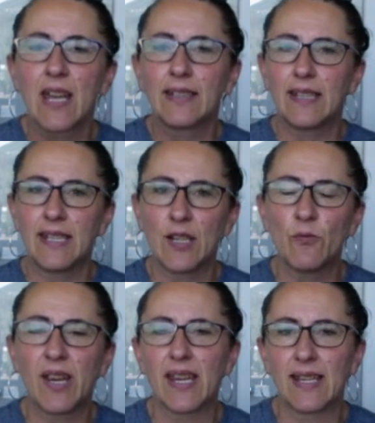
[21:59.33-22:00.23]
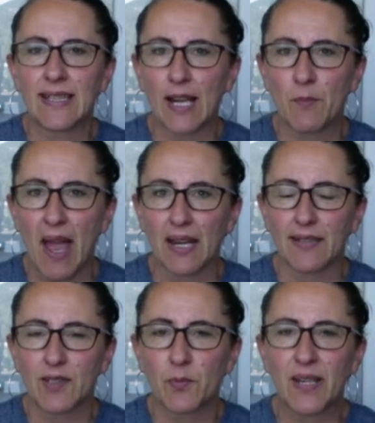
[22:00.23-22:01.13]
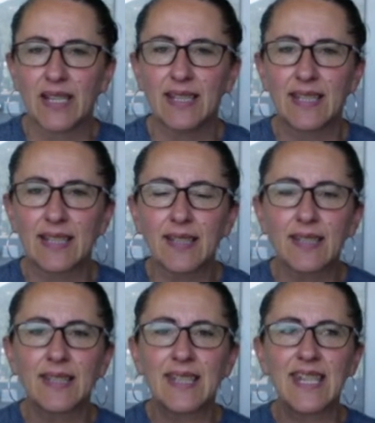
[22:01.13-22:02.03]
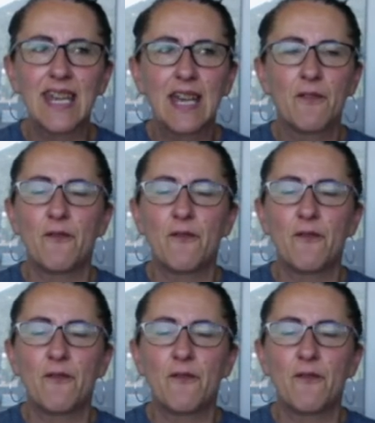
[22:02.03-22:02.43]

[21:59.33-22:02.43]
the yin Wei is out of balance because this is the